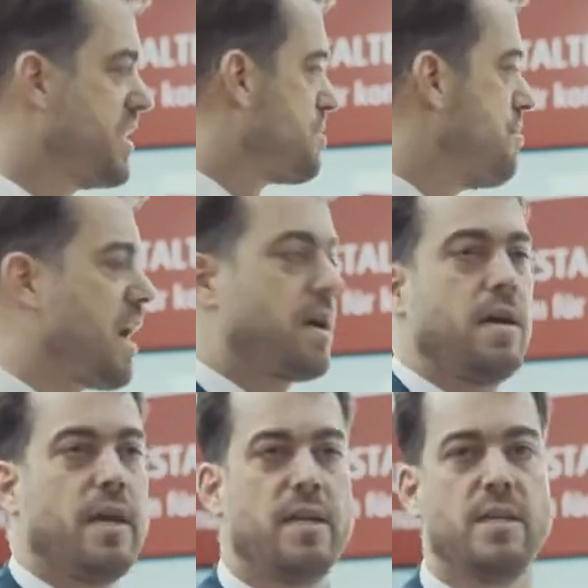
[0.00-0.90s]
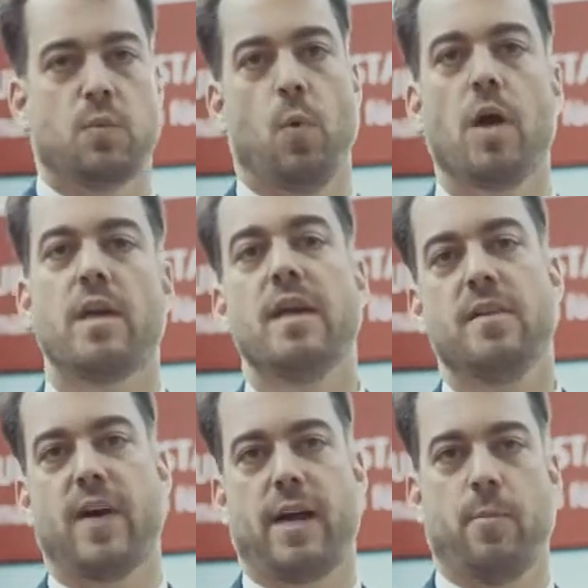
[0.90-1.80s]
the truck in his working
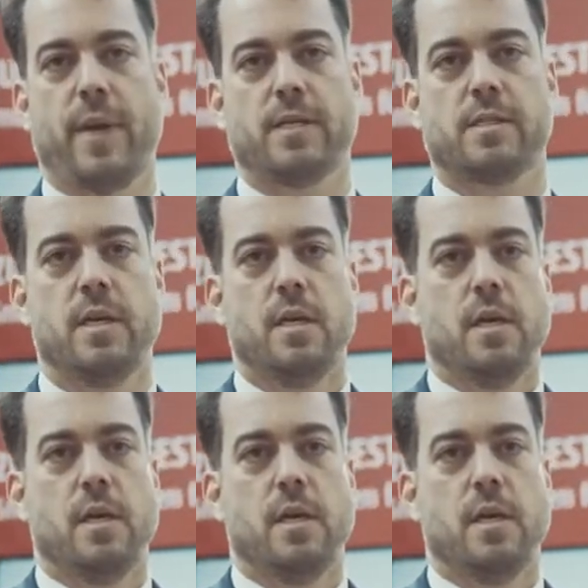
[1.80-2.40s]
environment.